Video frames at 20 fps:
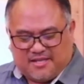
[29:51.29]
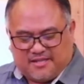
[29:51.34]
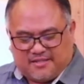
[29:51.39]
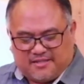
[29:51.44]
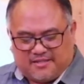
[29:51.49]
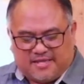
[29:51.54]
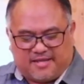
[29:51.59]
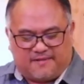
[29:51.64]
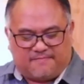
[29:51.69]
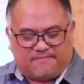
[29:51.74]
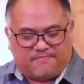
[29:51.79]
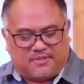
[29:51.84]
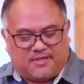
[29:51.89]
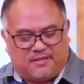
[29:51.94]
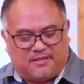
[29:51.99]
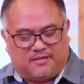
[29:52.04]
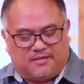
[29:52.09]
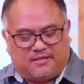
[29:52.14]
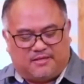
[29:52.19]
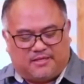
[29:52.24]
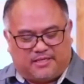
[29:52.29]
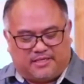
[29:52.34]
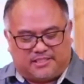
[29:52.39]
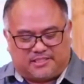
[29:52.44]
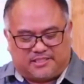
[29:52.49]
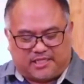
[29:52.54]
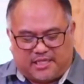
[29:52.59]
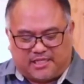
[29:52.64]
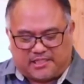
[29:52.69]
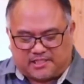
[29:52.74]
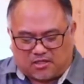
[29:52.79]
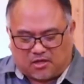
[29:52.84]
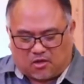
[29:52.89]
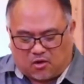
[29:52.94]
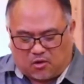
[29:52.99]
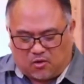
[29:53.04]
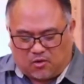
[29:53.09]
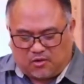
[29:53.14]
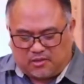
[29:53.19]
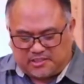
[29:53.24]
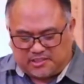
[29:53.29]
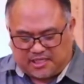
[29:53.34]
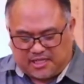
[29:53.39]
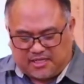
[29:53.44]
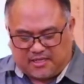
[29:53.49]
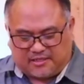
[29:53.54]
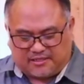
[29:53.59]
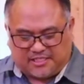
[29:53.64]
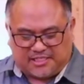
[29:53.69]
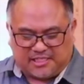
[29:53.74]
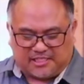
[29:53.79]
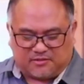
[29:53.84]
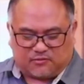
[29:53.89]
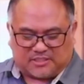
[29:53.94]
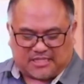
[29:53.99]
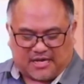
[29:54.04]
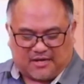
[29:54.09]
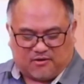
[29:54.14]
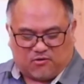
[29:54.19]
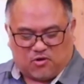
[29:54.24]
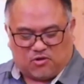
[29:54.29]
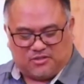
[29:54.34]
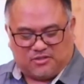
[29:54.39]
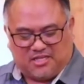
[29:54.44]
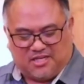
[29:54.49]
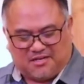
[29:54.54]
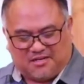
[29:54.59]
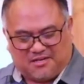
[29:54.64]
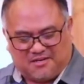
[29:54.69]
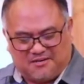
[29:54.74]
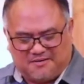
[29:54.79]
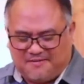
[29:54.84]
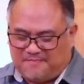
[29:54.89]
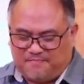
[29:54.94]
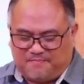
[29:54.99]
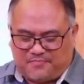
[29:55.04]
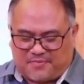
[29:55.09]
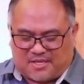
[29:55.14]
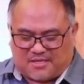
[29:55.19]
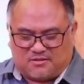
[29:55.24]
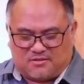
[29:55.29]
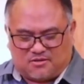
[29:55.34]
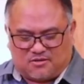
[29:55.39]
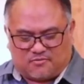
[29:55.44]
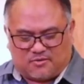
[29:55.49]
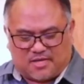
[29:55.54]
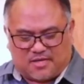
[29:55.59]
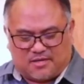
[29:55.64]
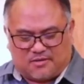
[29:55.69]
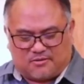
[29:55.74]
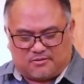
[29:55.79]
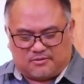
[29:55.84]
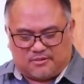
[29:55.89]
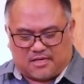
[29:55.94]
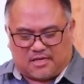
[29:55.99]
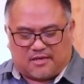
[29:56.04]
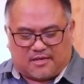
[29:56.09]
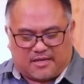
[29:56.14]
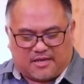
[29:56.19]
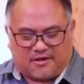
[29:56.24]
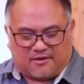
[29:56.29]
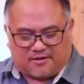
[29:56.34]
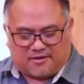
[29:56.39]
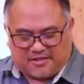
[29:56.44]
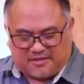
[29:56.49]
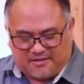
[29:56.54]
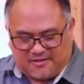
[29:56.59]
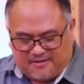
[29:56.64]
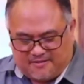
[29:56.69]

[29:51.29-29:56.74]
They, it's, it's holes. In, this is what I wrote here. I don't know why I wrote. Oh, yeah. Okay.